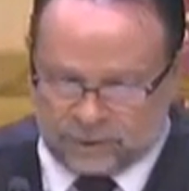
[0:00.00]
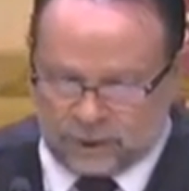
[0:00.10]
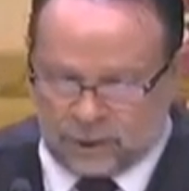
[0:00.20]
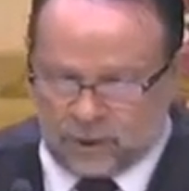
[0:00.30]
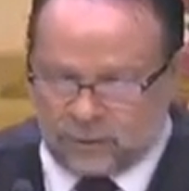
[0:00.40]

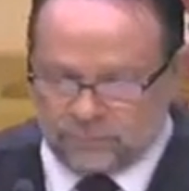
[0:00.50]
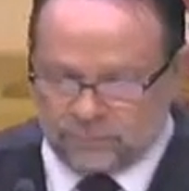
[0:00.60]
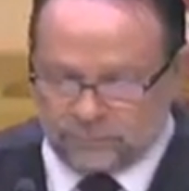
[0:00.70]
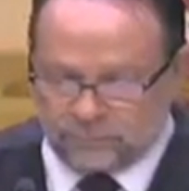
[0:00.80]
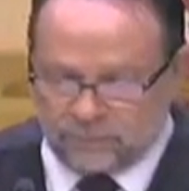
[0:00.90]
So
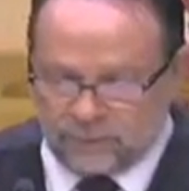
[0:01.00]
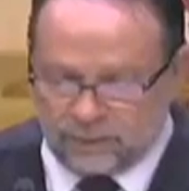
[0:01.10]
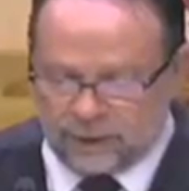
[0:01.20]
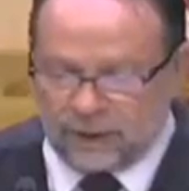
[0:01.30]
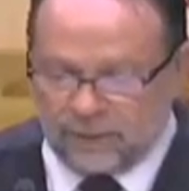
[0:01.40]

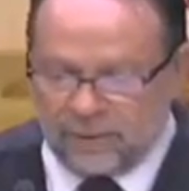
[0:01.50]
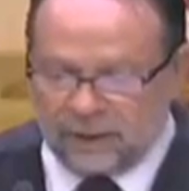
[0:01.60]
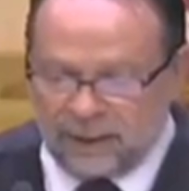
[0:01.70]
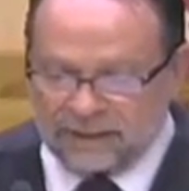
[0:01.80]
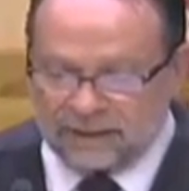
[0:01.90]
you're going to
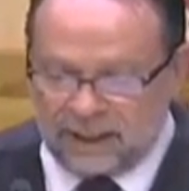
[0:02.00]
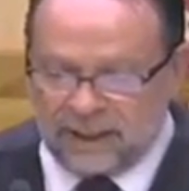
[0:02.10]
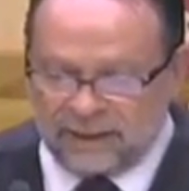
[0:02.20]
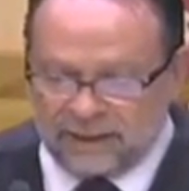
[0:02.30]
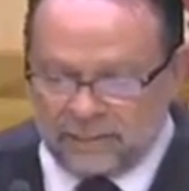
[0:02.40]
be less
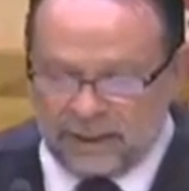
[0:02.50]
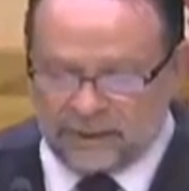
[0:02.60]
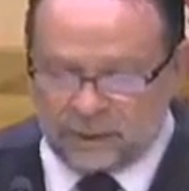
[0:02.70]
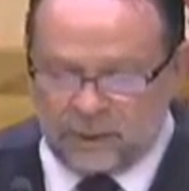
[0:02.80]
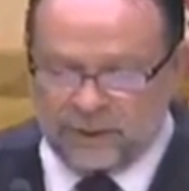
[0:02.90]
likely to
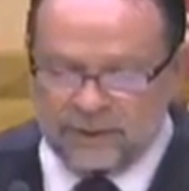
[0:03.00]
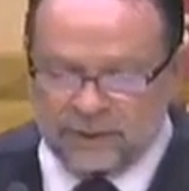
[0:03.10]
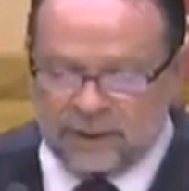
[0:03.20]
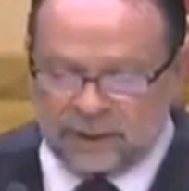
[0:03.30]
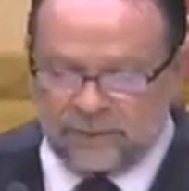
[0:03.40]
make
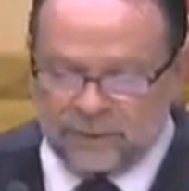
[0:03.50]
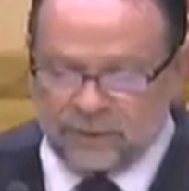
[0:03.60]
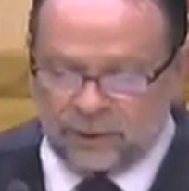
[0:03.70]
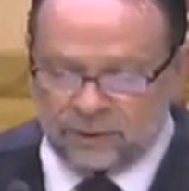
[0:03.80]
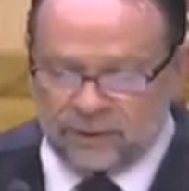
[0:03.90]
choices that can
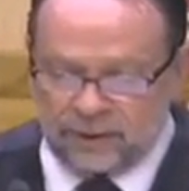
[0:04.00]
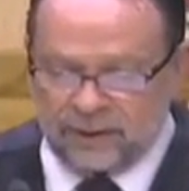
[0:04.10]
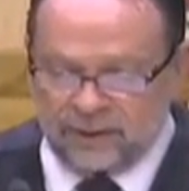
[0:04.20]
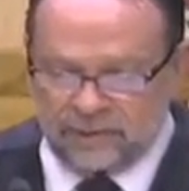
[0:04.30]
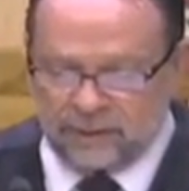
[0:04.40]
result
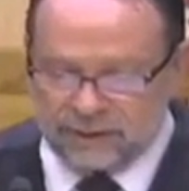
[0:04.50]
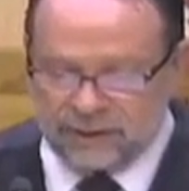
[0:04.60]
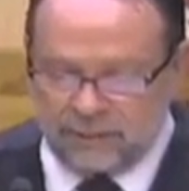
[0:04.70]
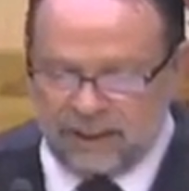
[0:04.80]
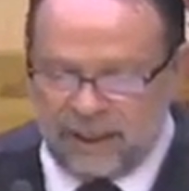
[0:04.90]
in
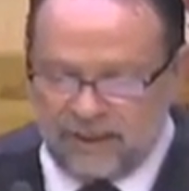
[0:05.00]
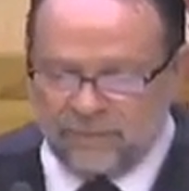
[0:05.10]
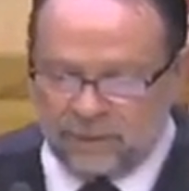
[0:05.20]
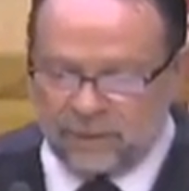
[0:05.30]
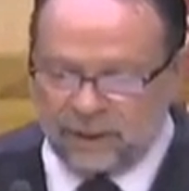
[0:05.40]
risky
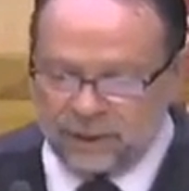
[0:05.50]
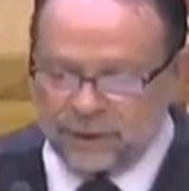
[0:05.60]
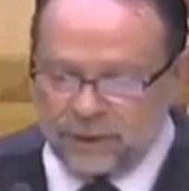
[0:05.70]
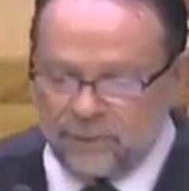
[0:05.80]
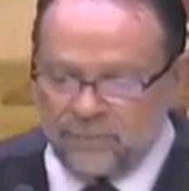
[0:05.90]
behavior
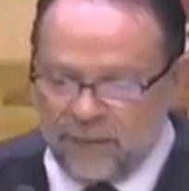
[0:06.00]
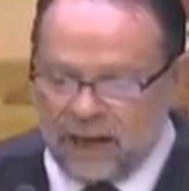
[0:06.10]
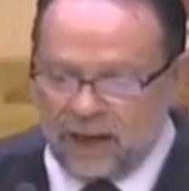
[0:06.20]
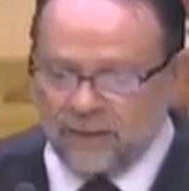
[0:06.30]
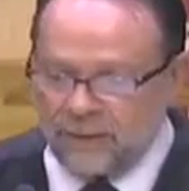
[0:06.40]
because you
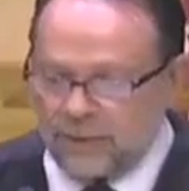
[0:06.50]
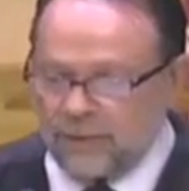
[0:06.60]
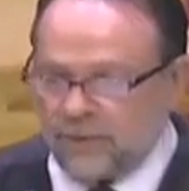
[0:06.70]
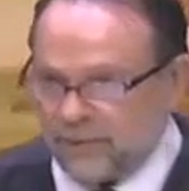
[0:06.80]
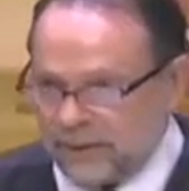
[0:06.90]

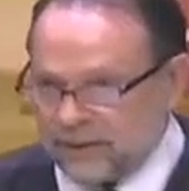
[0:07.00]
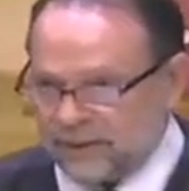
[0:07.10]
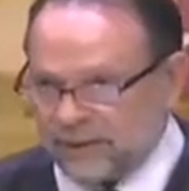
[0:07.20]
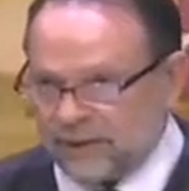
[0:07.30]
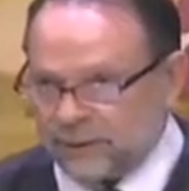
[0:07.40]
value
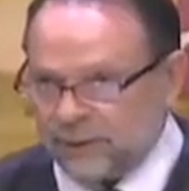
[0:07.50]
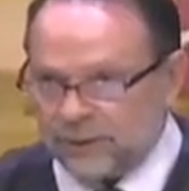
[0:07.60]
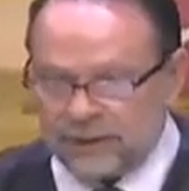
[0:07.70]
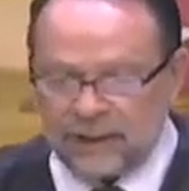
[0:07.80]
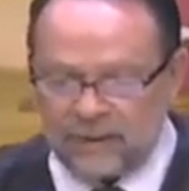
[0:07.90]
these things.
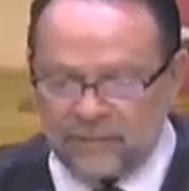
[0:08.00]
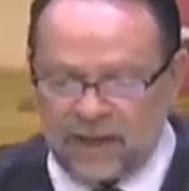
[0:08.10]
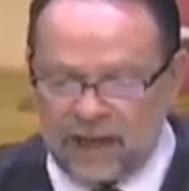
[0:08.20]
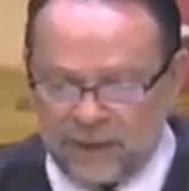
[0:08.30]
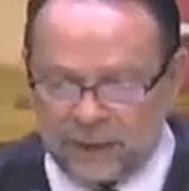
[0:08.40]
You see the
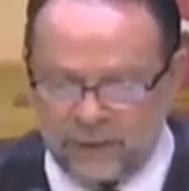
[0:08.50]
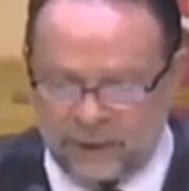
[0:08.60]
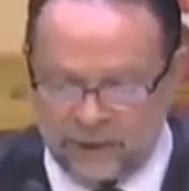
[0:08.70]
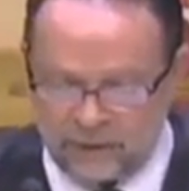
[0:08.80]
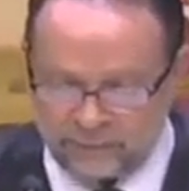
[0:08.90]
value
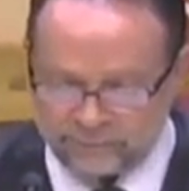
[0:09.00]
in it.